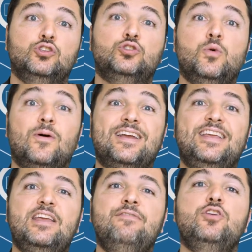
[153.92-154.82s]
to
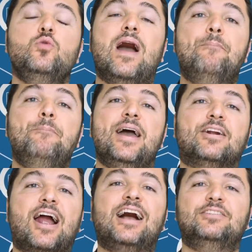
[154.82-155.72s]
give you a
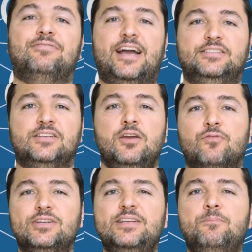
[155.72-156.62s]
better advice.
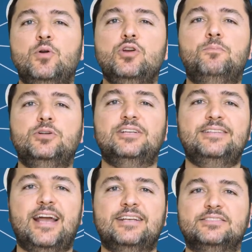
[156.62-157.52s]
For example, you put a
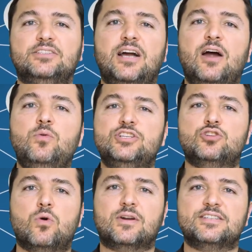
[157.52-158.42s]
task, a
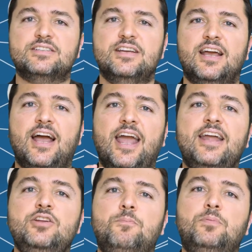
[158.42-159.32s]
resource,
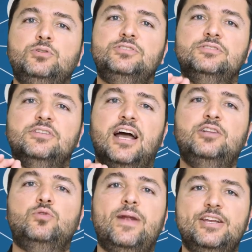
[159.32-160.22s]
and you put a
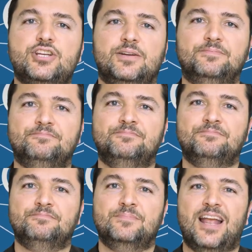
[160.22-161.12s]
duration.
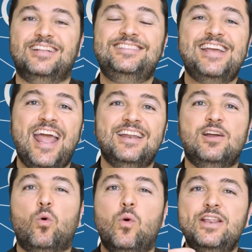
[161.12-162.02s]

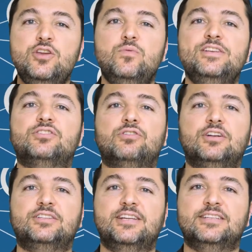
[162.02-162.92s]
Then when you
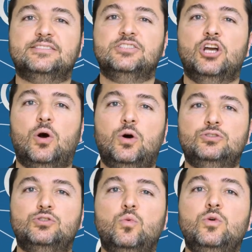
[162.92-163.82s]
insert this,
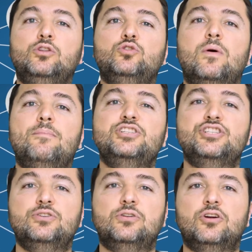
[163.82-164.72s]
Otto will do a
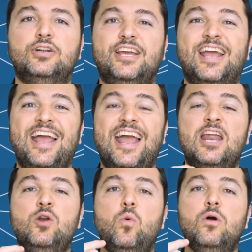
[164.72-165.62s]
machine learning
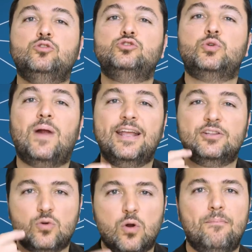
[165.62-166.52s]
and will try
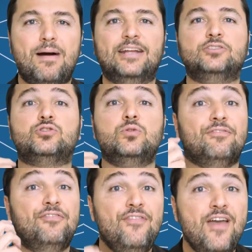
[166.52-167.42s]
to combine through
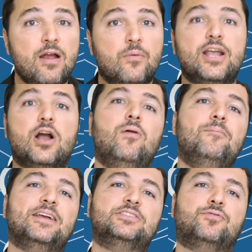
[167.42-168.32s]
very
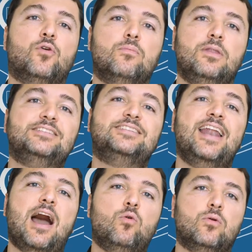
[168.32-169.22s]
complex formulas
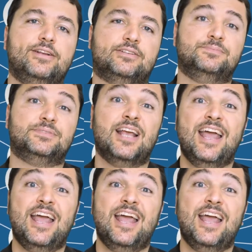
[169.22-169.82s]
and algorithms